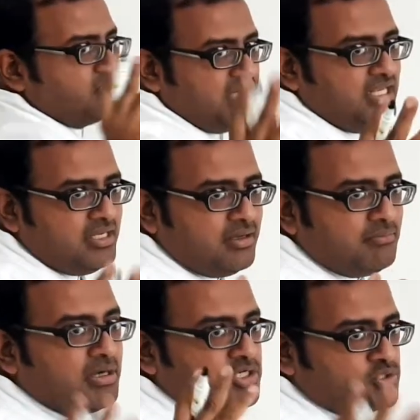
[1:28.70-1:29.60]
3,
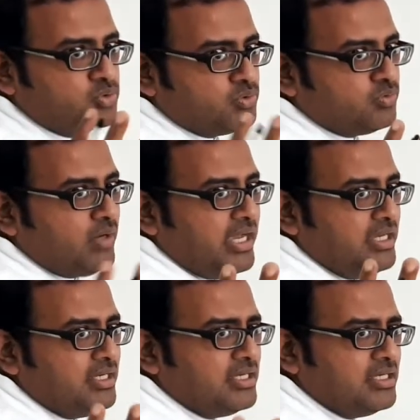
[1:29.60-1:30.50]
but 2. Why?
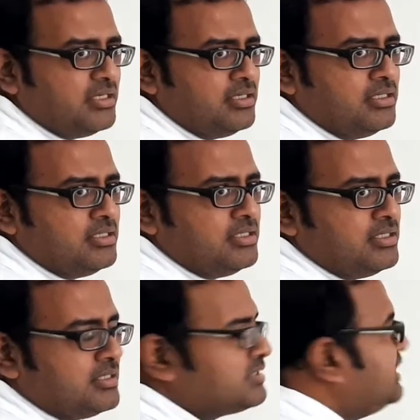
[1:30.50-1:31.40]

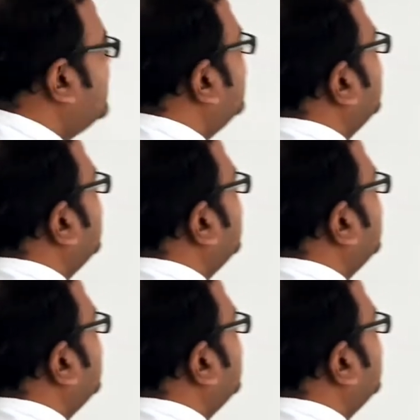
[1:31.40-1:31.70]
See,